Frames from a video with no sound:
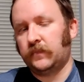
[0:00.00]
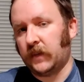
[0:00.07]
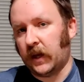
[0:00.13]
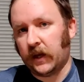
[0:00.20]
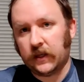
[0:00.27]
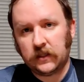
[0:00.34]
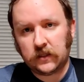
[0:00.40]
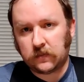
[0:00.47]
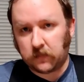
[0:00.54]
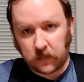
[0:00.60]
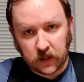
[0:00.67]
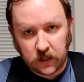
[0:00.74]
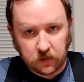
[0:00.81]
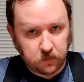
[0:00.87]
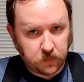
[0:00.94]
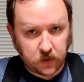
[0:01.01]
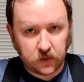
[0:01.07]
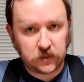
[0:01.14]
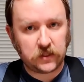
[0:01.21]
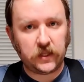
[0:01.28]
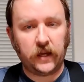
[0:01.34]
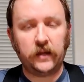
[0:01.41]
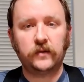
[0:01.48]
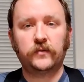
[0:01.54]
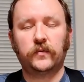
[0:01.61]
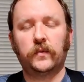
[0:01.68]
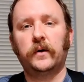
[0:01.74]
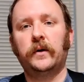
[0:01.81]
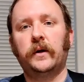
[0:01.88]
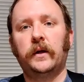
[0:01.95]
as many beer styles
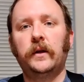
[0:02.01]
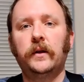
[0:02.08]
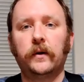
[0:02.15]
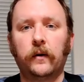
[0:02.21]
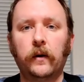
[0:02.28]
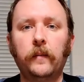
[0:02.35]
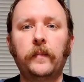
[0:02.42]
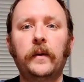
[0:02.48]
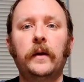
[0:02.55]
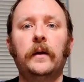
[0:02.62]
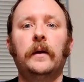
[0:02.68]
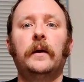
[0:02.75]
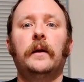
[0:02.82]
were in Europe,